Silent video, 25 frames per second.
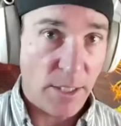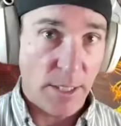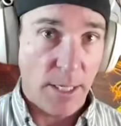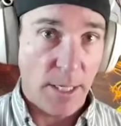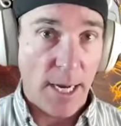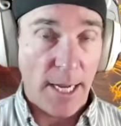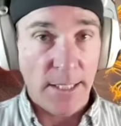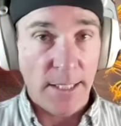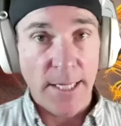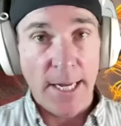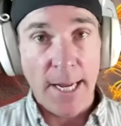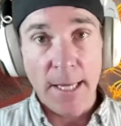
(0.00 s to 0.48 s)
And
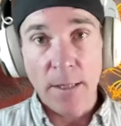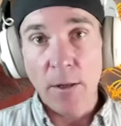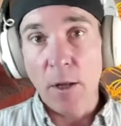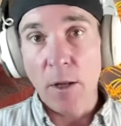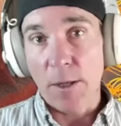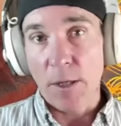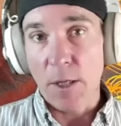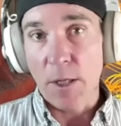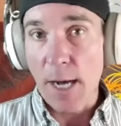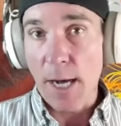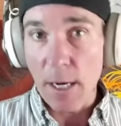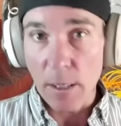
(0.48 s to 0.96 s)
I say, hey,
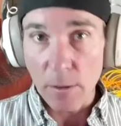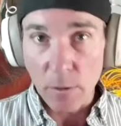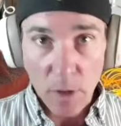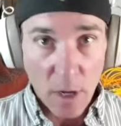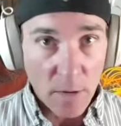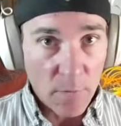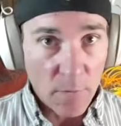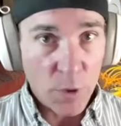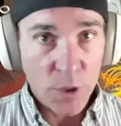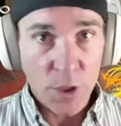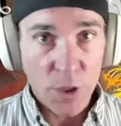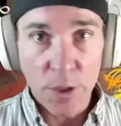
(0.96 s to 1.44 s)
look, you got to
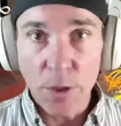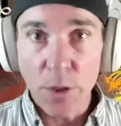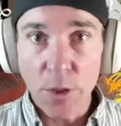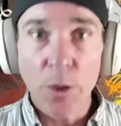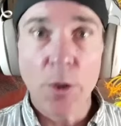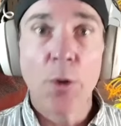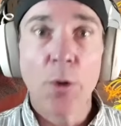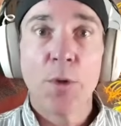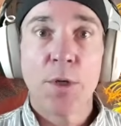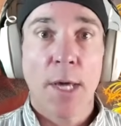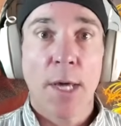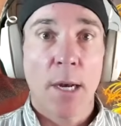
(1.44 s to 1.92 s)
love what you
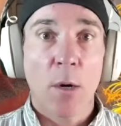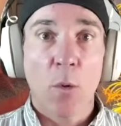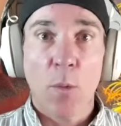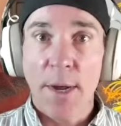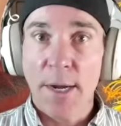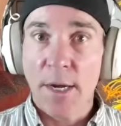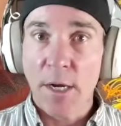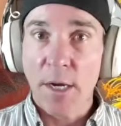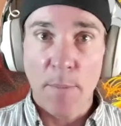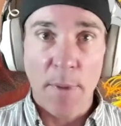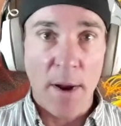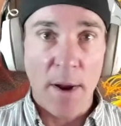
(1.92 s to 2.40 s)
do. You got to
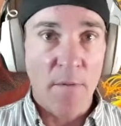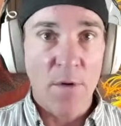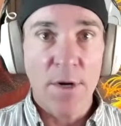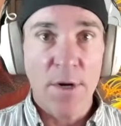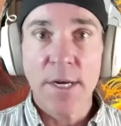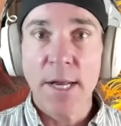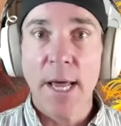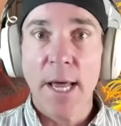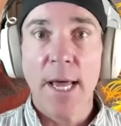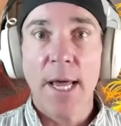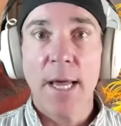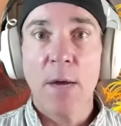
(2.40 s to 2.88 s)
wake up every
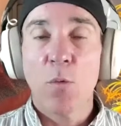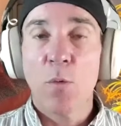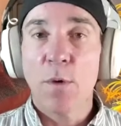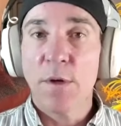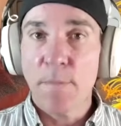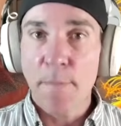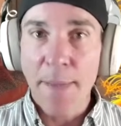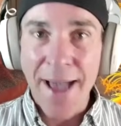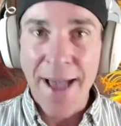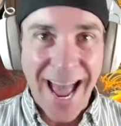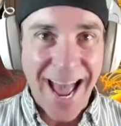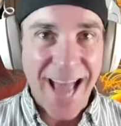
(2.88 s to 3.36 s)
day
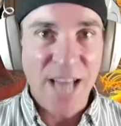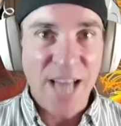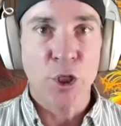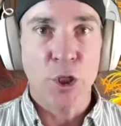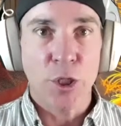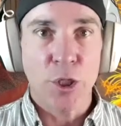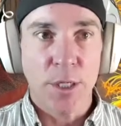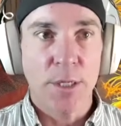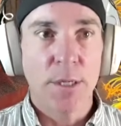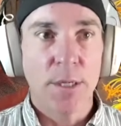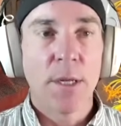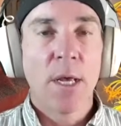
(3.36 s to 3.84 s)
with
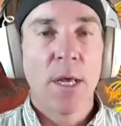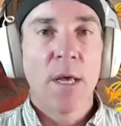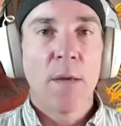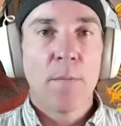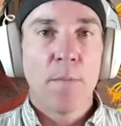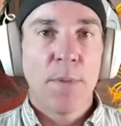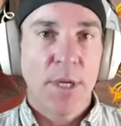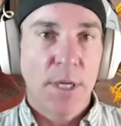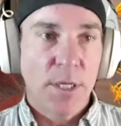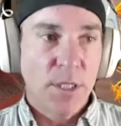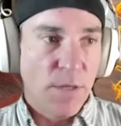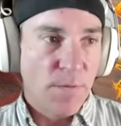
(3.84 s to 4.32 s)
passion,
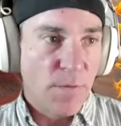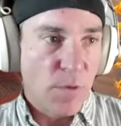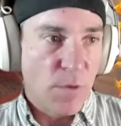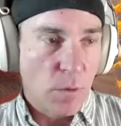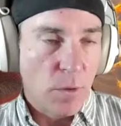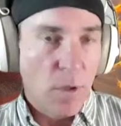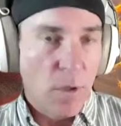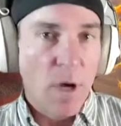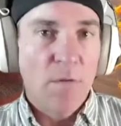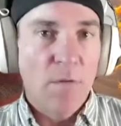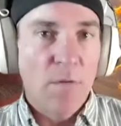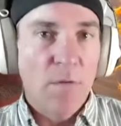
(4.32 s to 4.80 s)
because if you
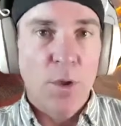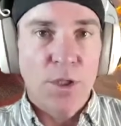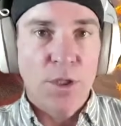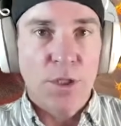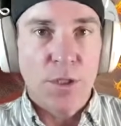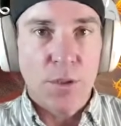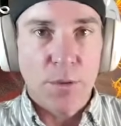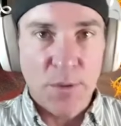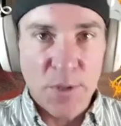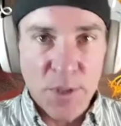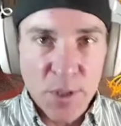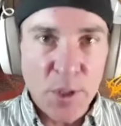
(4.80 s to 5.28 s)
love what
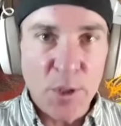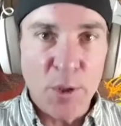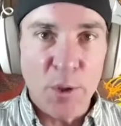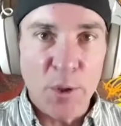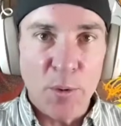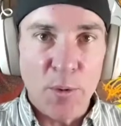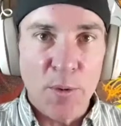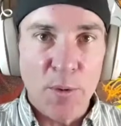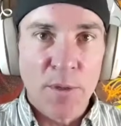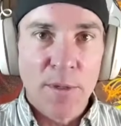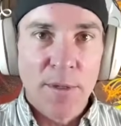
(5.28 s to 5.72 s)
you do,